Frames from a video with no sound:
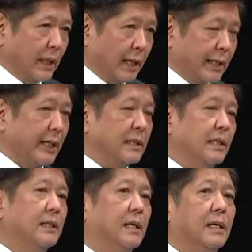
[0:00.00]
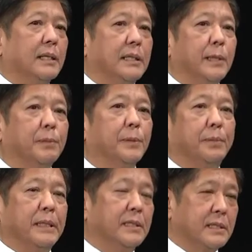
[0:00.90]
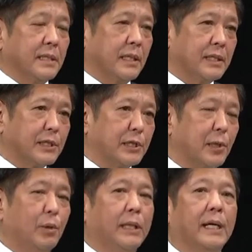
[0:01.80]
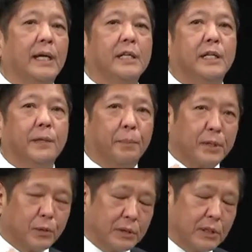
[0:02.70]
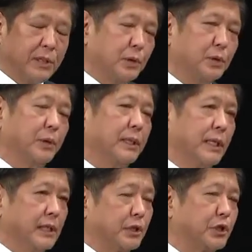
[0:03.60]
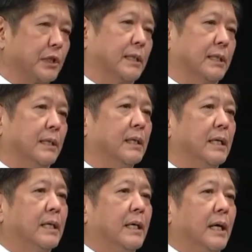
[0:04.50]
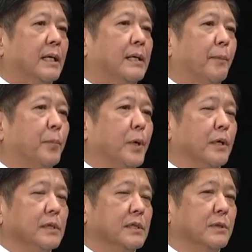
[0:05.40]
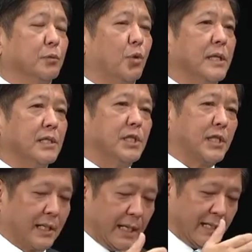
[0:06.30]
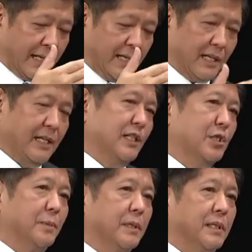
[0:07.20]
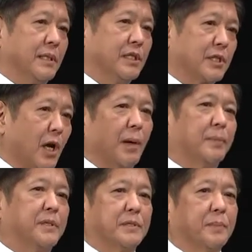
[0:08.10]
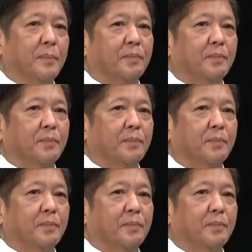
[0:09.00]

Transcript: again, uh, keep the peace and slowly, but continue to engage China. Um, because once that engagement stops,